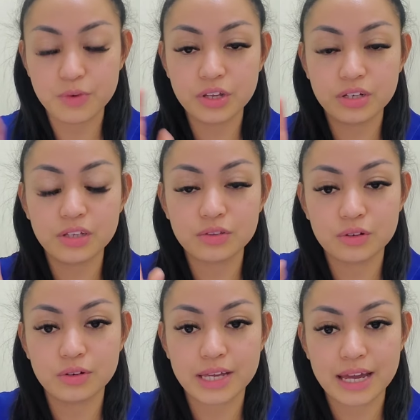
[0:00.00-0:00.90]
what you need to
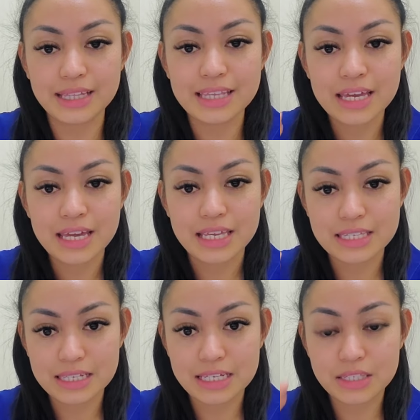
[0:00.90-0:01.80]
look at
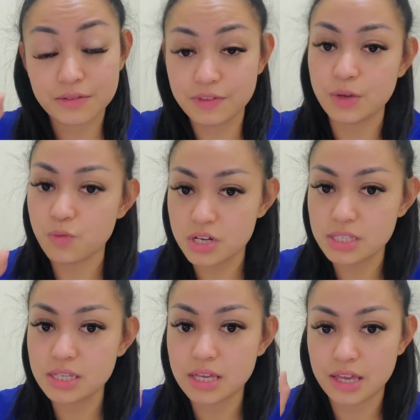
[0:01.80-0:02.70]
is leads
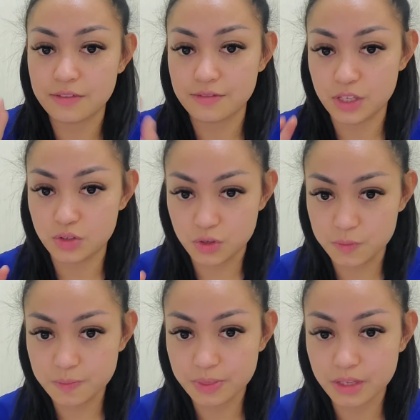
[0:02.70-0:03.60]
V1 and V2.